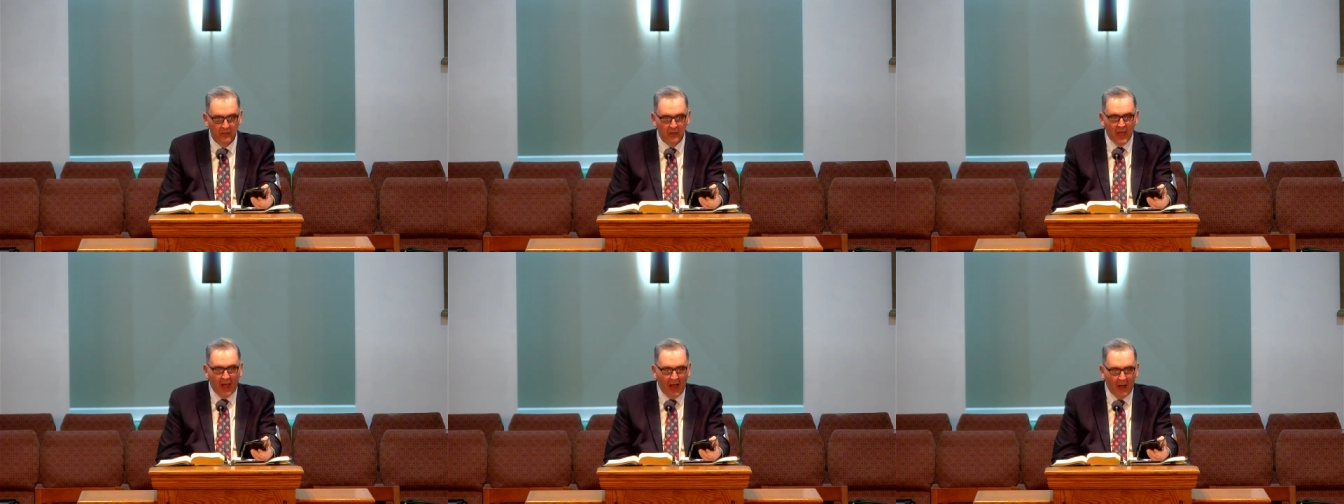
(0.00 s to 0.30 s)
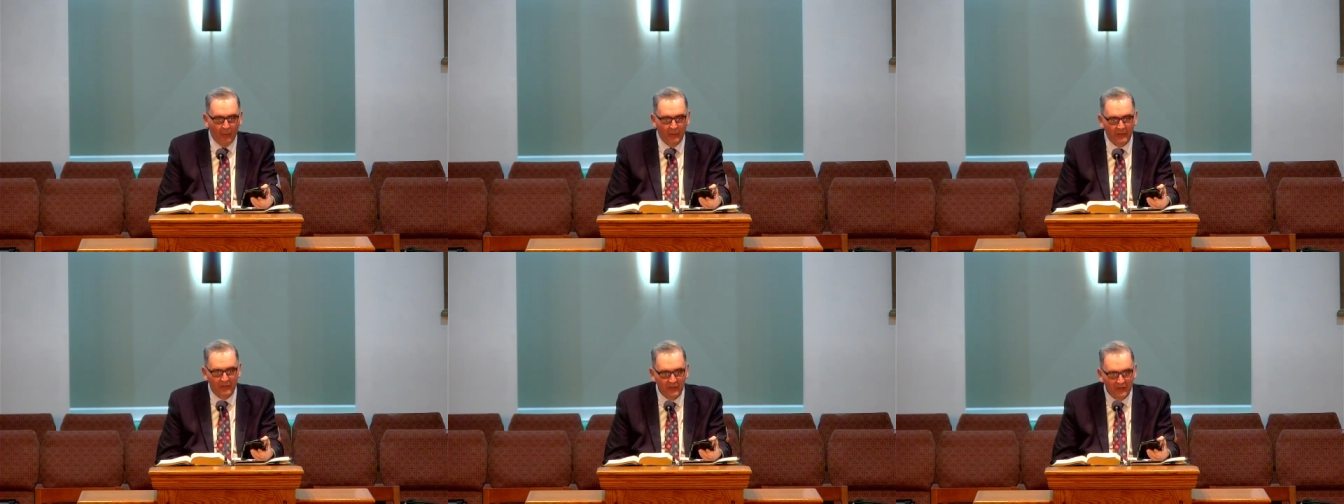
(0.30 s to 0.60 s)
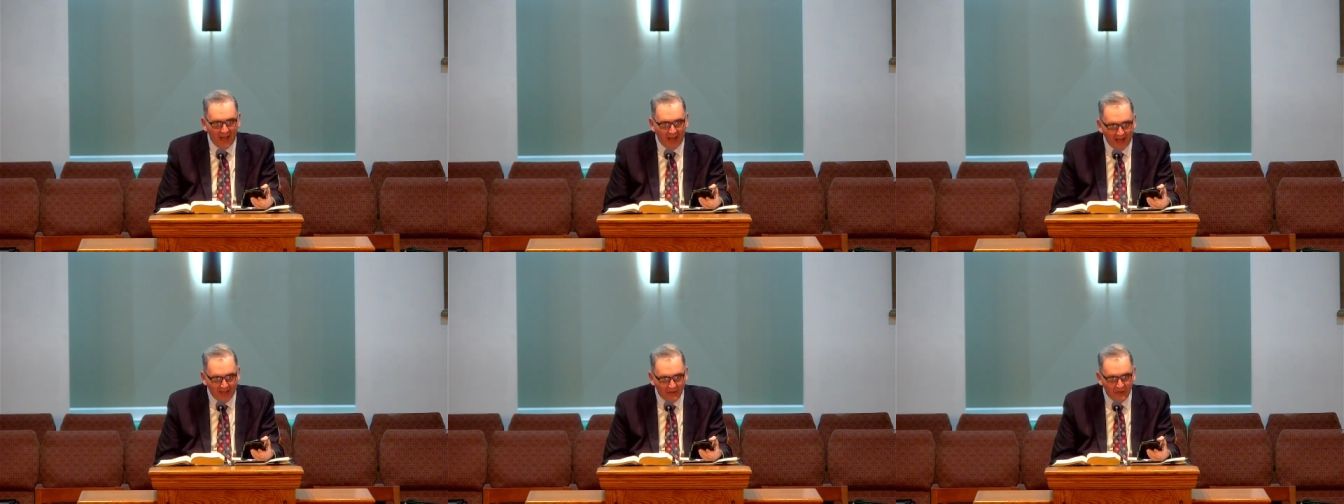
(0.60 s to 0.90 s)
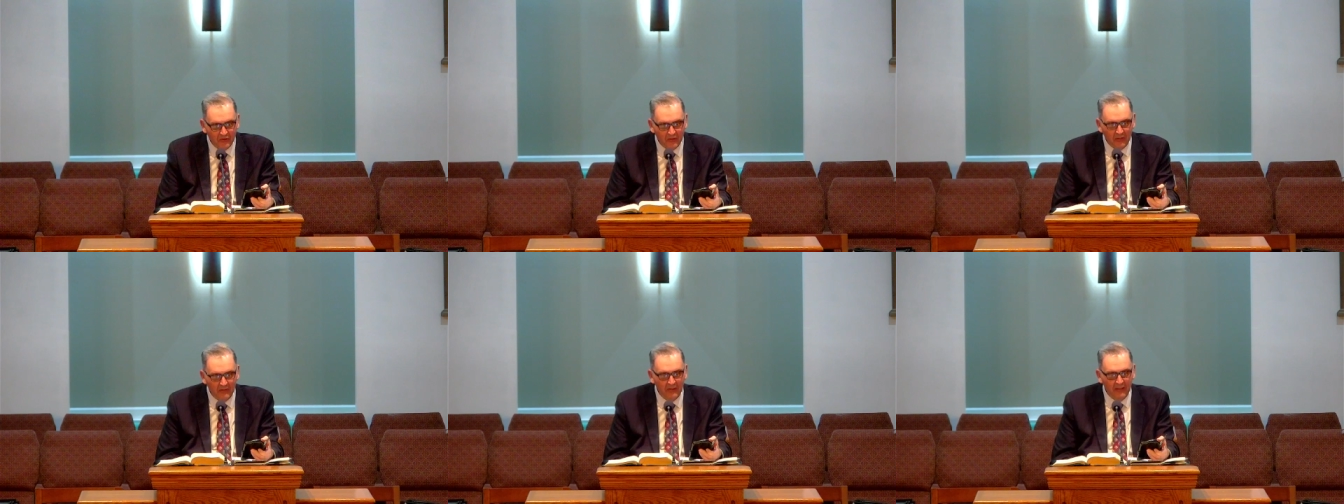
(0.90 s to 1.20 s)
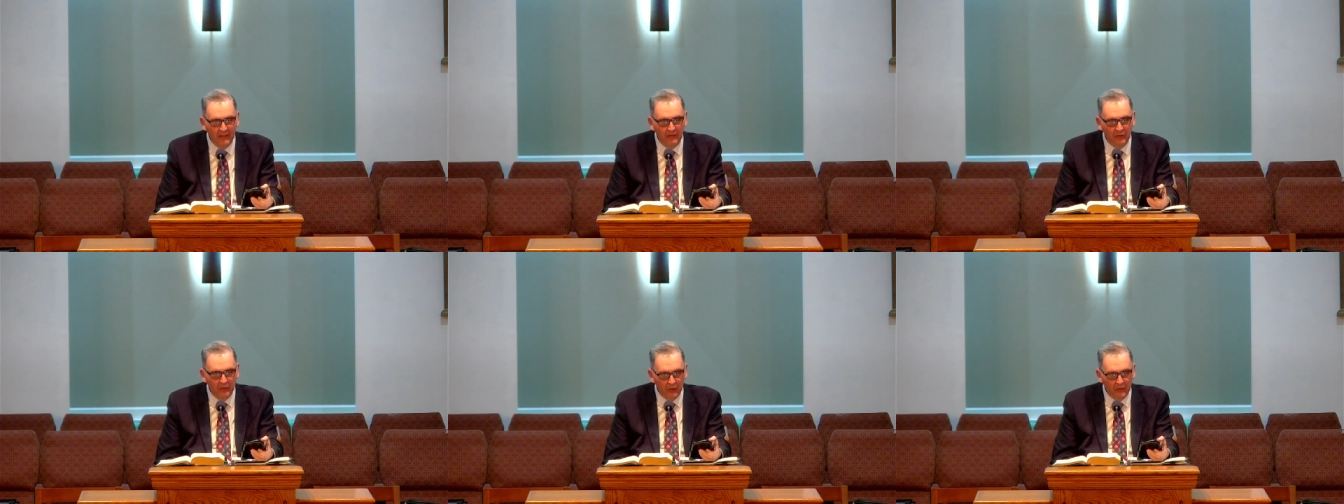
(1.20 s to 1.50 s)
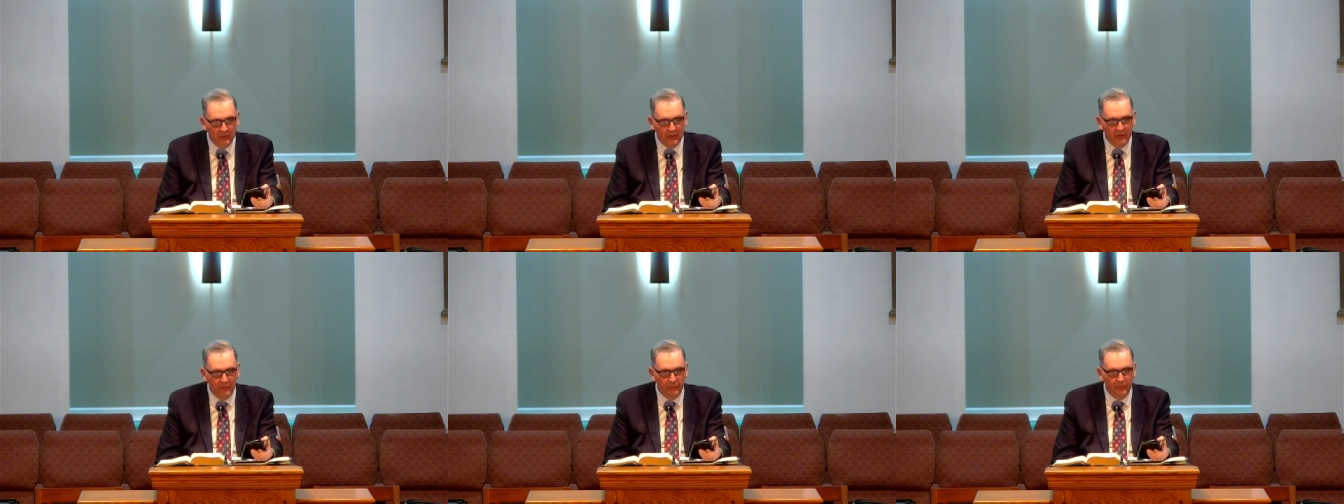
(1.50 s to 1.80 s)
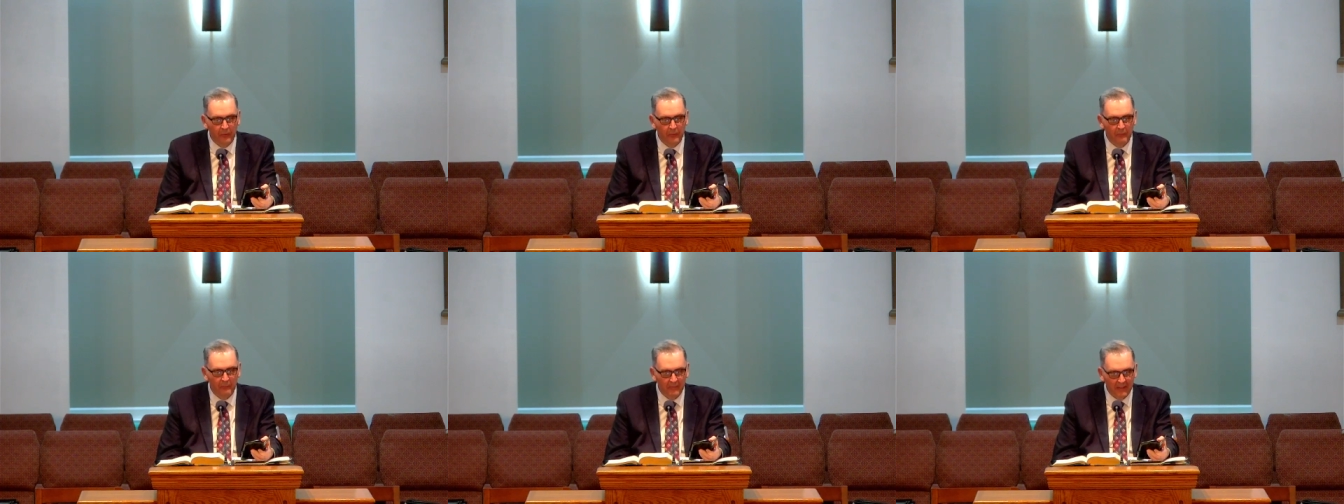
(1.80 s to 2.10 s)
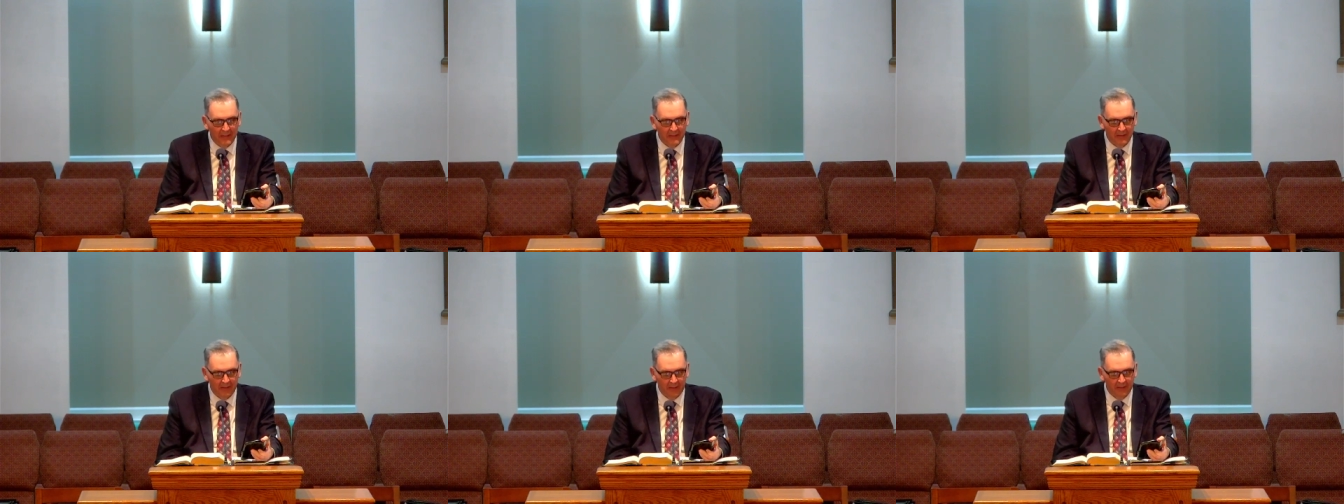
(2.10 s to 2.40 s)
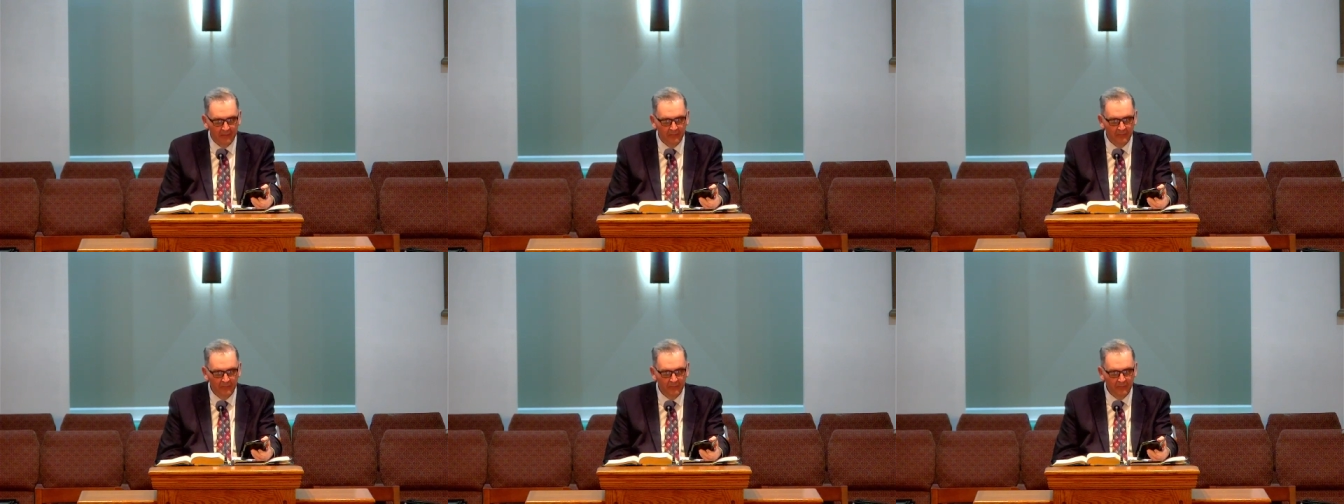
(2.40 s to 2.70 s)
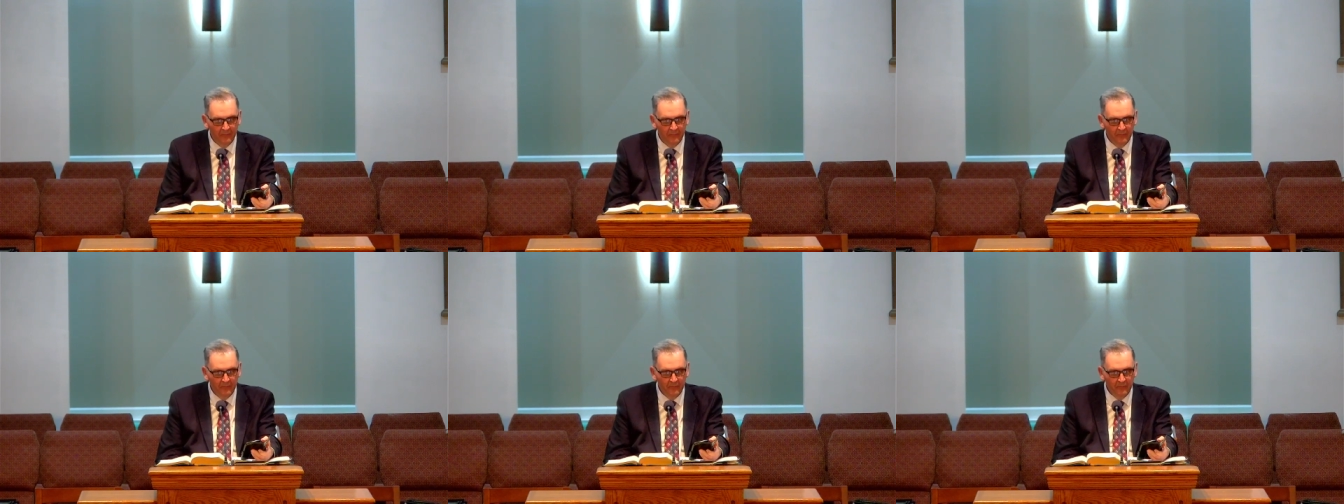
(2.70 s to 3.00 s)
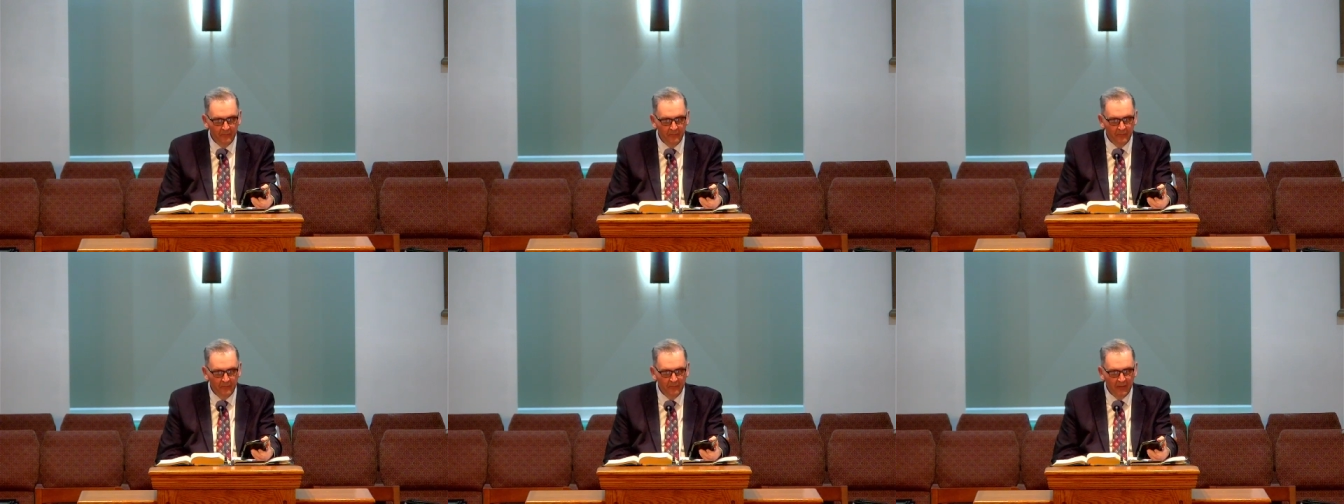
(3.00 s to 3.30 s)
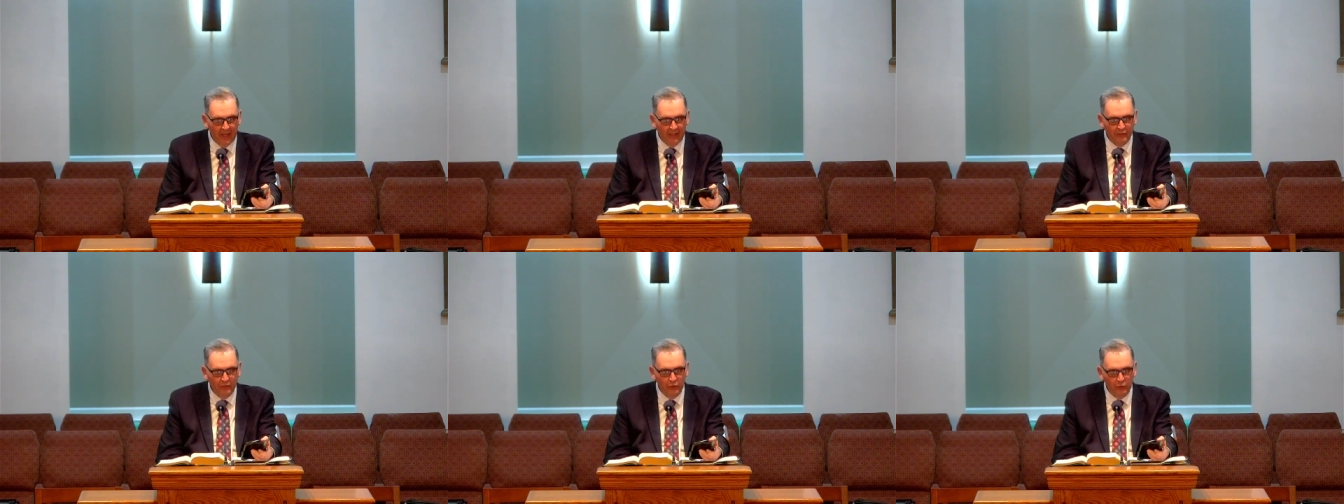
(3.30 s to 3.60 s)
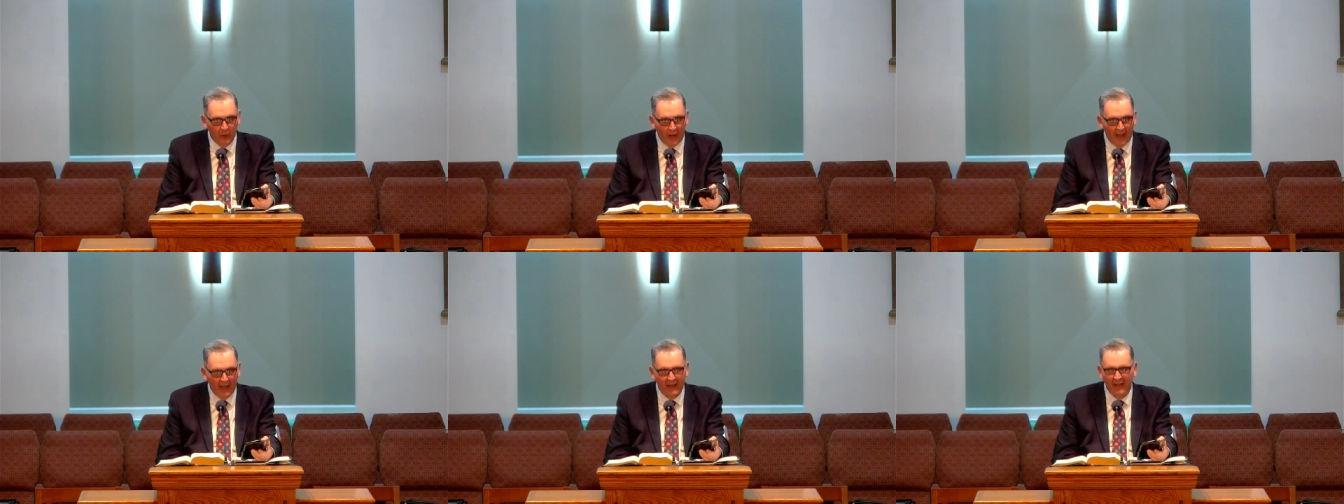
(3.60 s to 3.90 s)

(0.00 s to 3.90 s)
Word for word: I was constantly looking for meaning and trying.